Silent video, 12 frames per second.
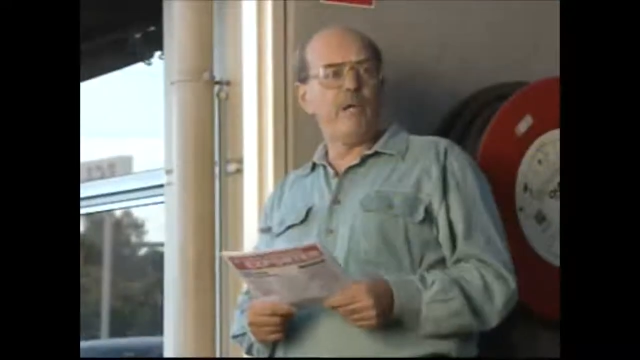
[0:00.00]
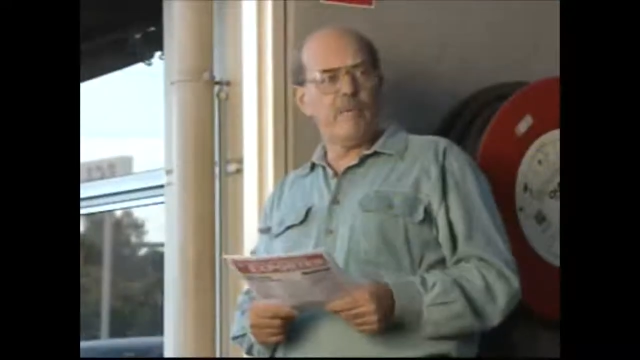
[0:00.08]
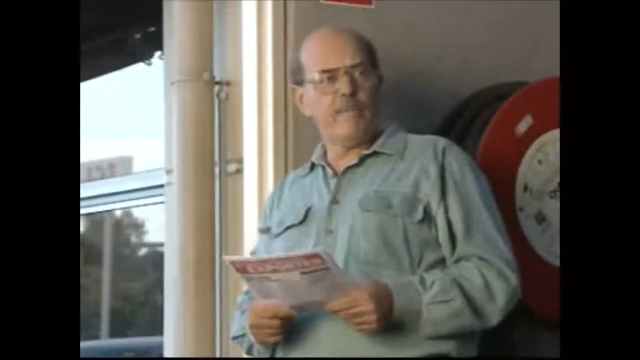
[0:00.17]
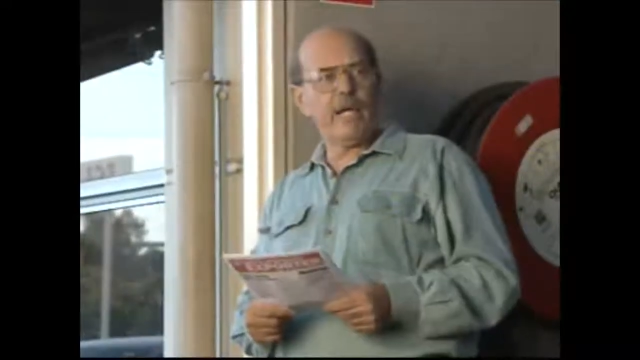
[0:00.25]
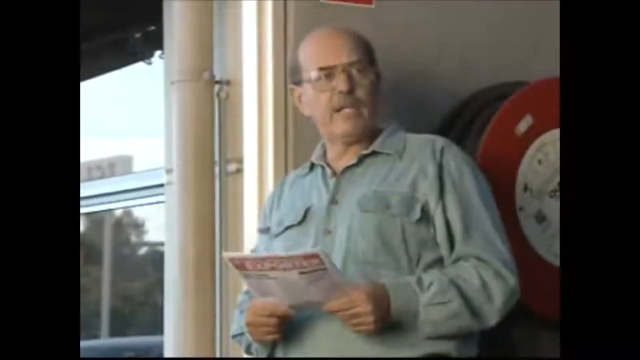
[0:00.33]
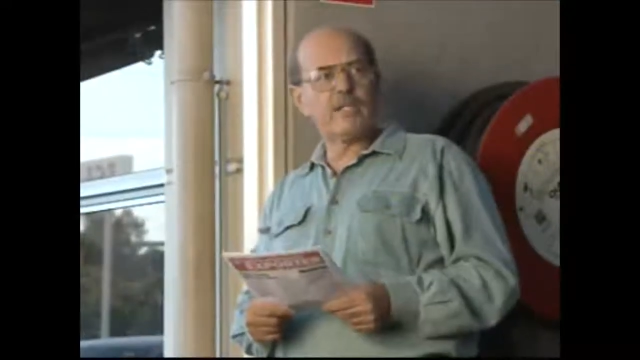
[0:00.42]
there
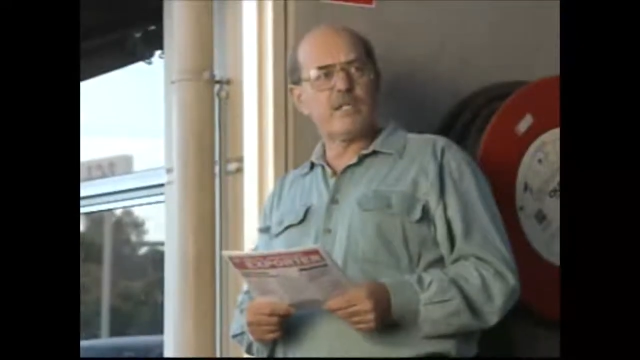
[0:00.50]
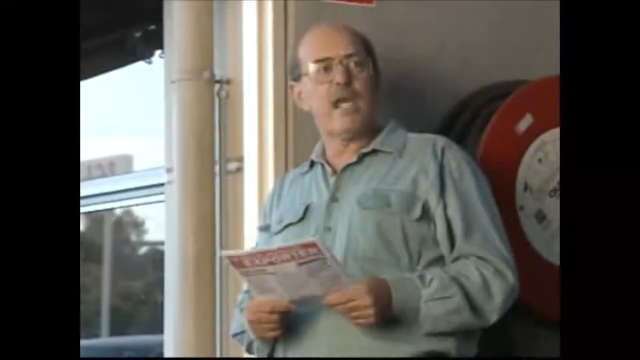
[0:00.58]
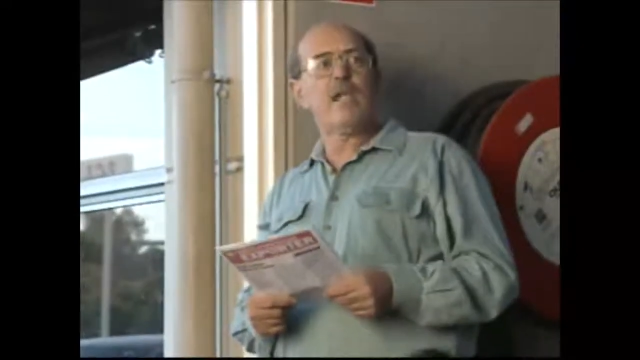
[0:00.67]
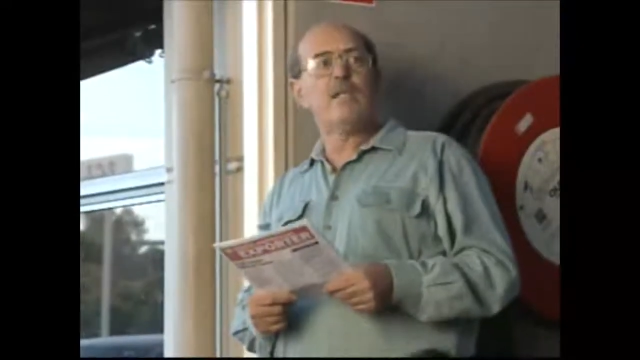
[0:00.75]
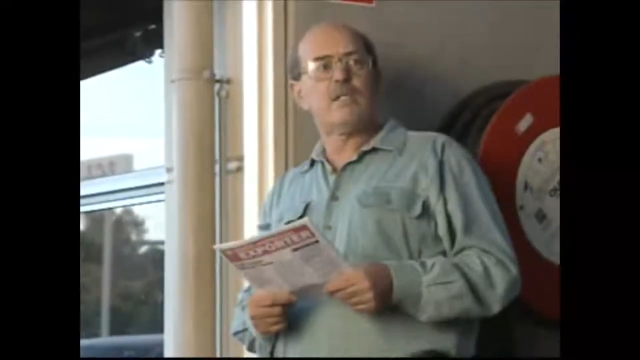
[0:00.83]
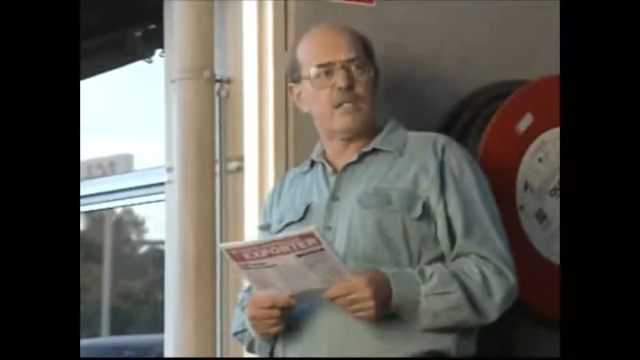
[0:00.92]
and make
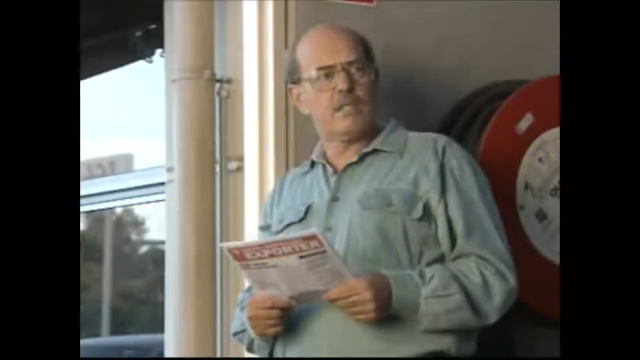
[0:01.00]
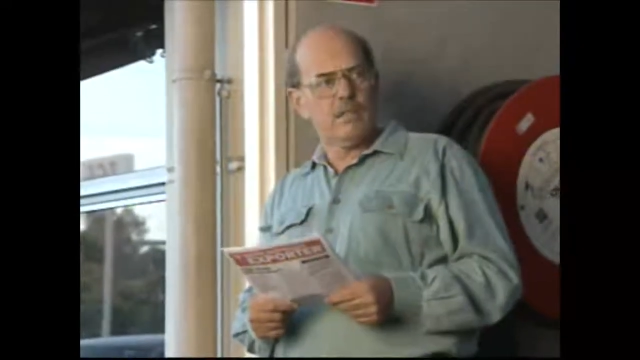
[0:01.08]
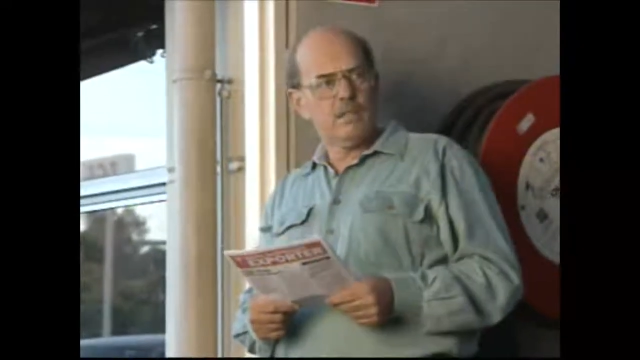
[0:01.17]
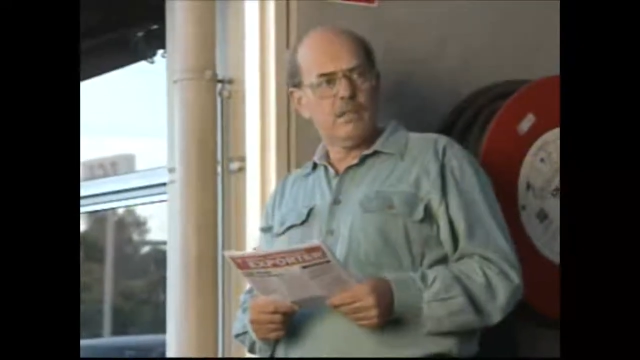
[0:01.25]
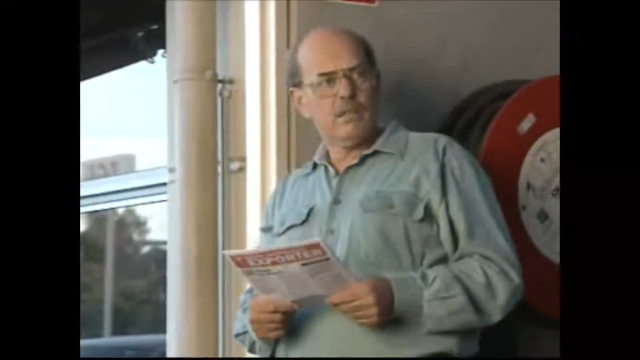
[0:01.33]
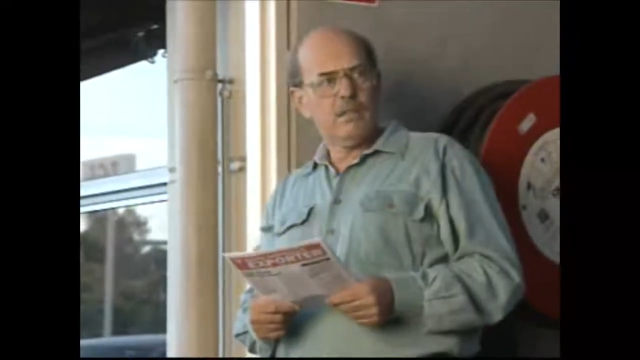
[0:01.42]
sense.
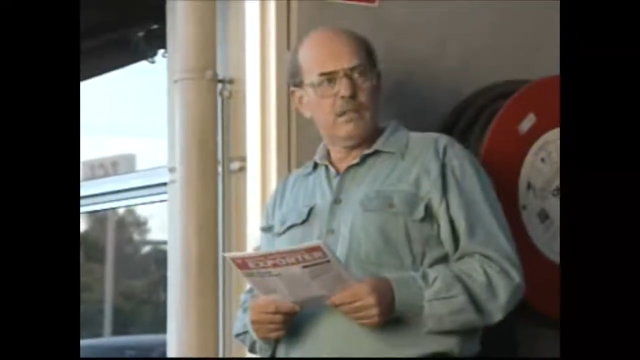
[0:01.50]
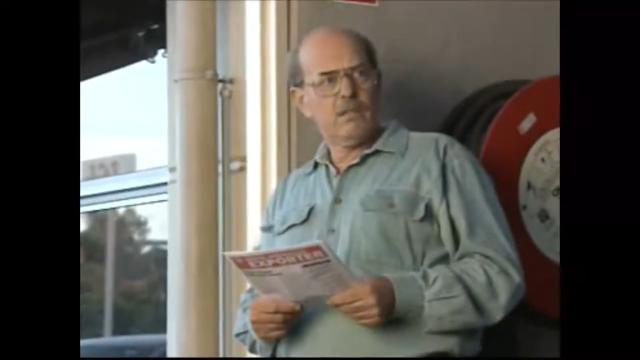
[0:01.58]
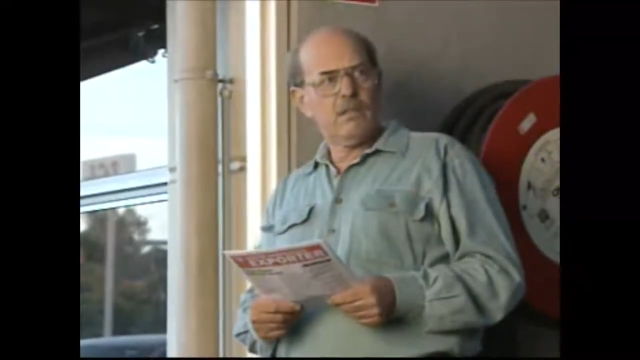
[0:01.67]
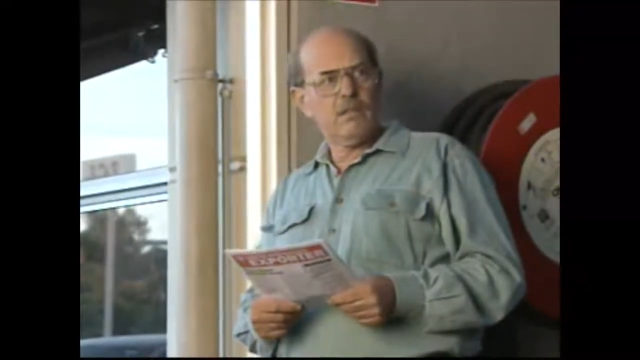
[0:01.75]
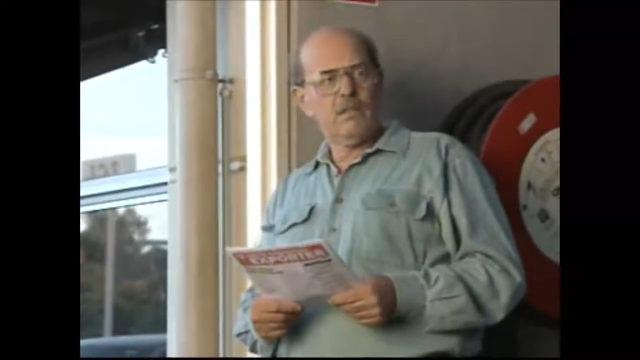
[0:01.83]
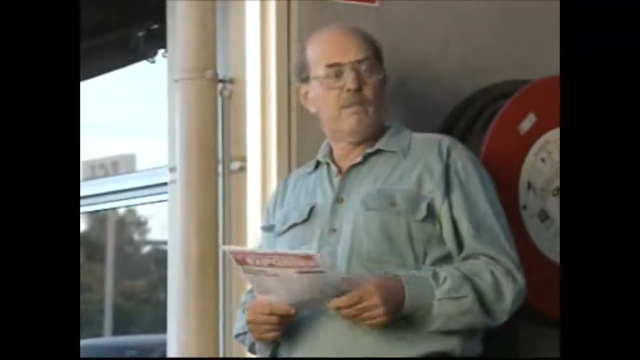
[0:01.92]

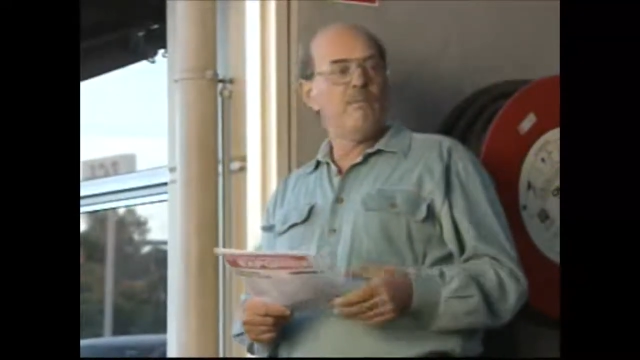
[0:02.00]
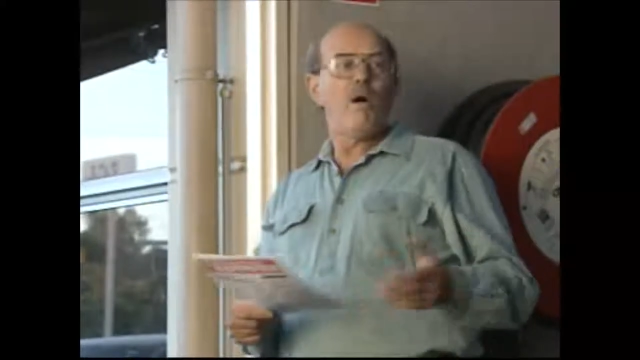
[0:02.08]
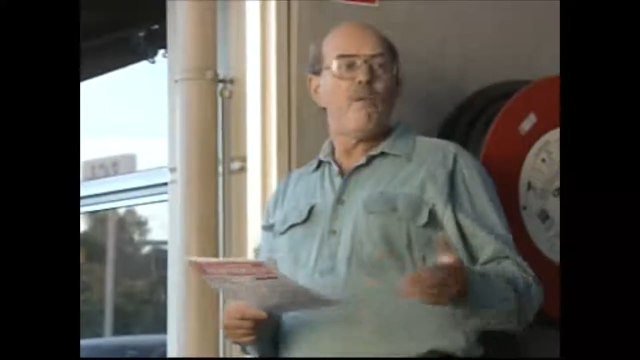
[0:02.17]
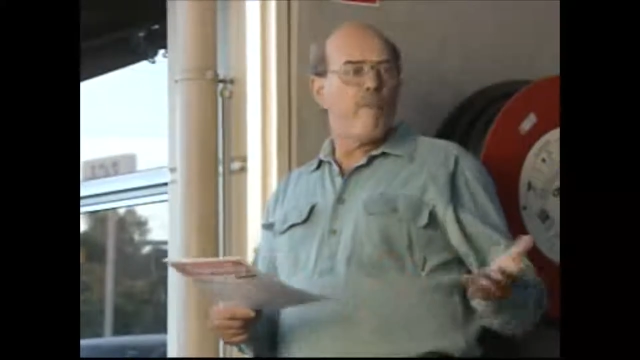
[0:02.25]
My